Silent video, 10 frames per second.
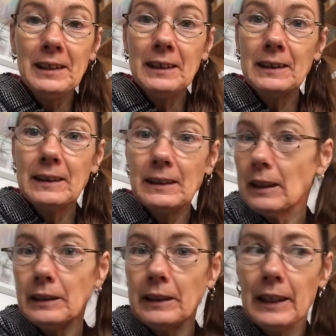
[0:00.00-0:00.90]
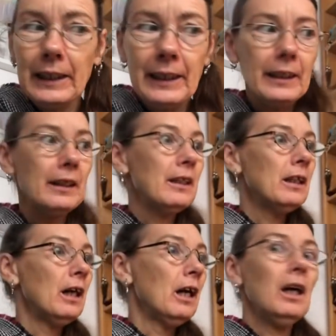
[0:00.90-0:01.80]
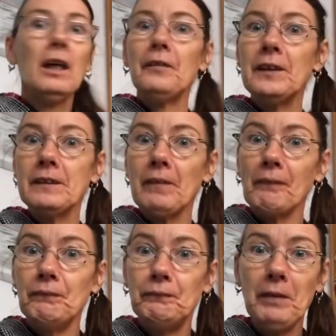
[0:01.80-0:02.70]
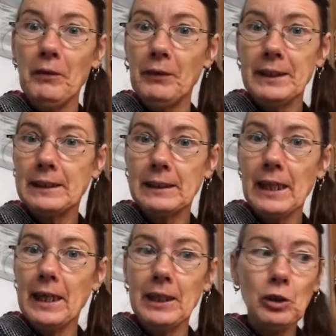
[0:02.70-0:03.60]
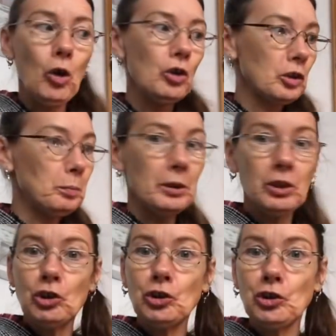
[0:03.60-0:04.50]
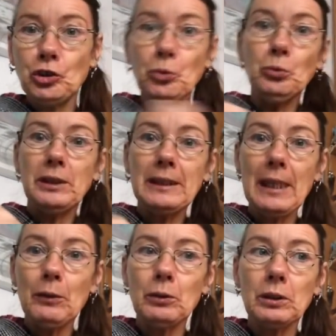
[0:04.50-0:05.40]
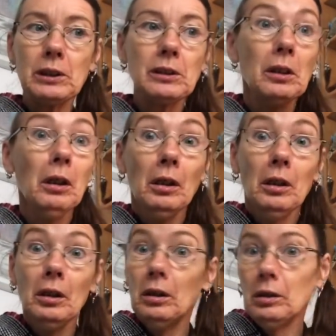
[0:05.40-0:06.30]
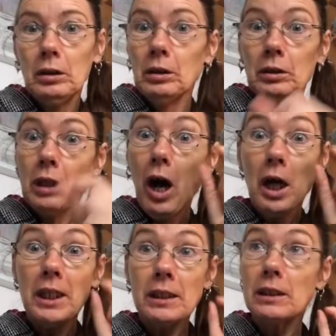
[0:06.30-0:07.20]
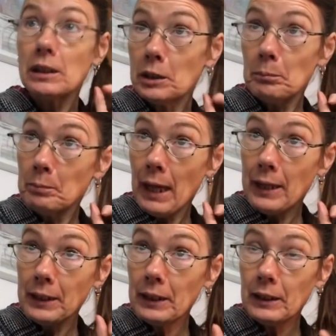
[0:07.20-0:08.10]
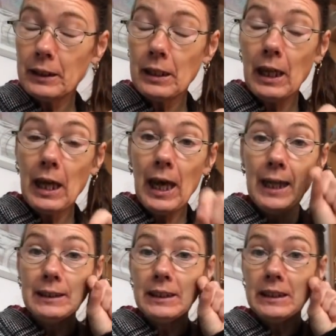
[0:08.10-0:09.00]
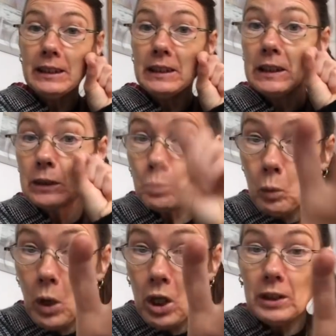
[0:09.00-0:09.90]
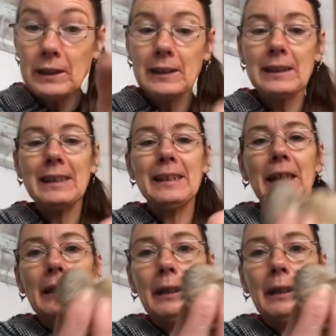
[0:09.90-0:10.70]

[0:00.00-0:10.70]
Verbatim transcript: Suddenly, this very scared octopus shoots out, eyes in panic, and he squirts ink.